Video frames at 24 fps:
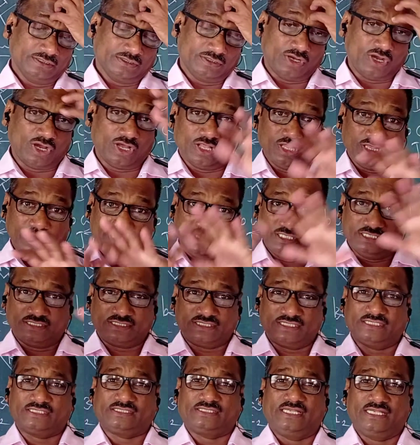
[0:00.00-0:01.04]
All these
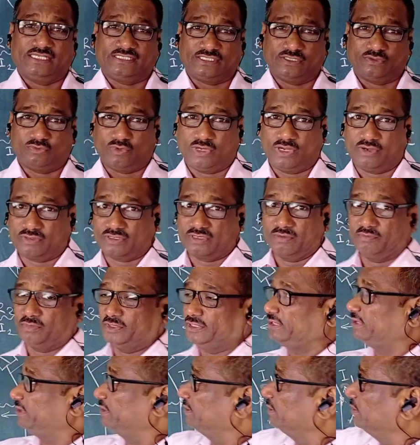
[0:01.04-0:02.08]
6 lectures we have
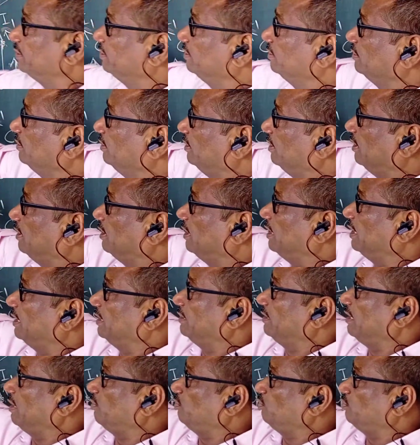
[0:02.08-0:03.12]
completed,
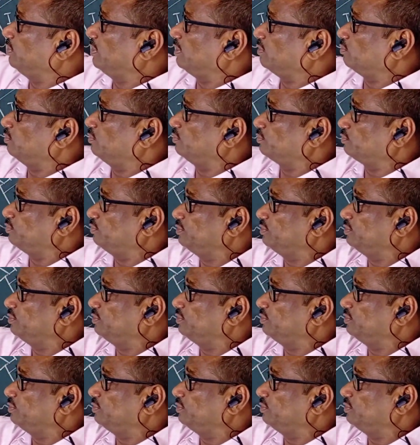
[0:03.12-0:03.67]
and now we are going to